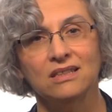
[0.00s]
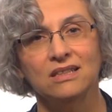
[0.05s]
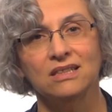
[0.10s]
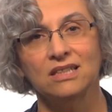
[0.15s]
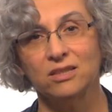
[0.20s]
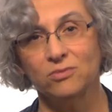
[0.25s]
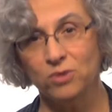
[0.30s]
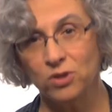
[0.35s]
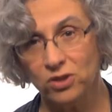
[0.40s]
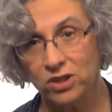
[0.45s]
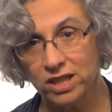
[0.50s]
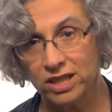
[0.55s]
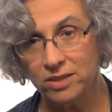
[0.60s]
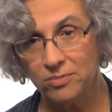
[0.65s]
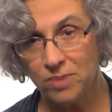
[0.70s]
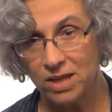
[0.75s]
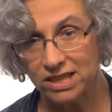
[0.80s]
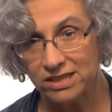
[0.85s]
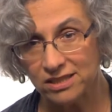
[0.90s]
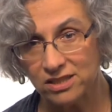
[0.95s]

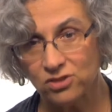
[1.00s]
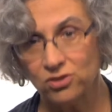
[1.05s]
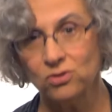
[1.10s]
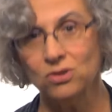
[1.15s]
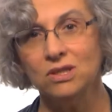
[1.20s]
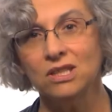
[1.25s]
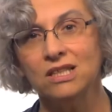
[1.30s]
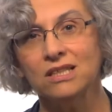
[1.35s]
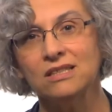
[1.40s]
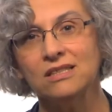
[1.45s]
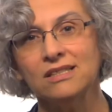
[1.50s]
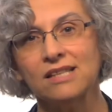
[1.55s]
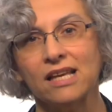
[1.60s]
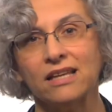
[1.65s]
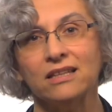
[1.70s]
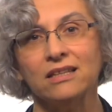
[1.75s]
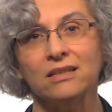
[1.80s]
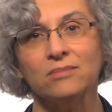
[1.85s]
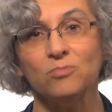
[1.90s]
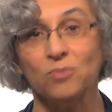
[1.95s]
community-based doulas
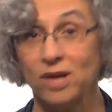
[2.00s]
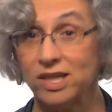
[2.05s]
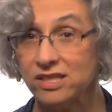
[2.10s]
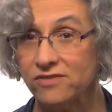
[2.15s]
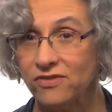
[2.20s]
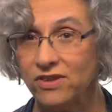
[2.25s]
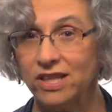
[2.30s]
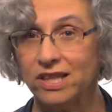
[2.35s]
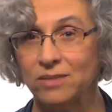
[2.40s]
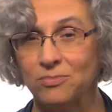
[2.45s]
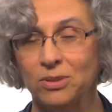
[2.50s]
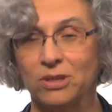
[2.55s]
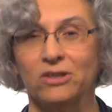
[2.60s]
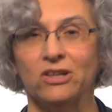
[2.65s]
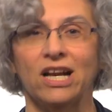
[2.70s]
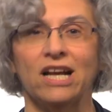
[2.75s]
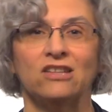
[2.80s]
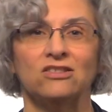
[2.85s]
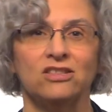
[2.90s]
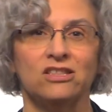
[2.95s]
and breastfeeding peer
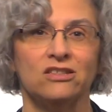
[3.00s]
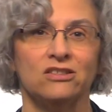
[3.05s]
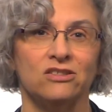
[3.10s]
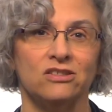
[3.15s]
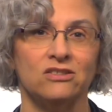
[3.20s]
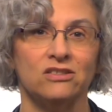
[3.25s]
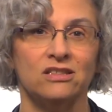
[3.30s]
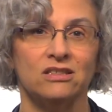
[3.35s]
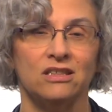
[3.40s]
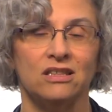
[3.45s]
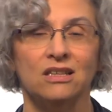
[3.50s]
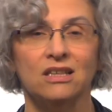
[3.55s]
counselors,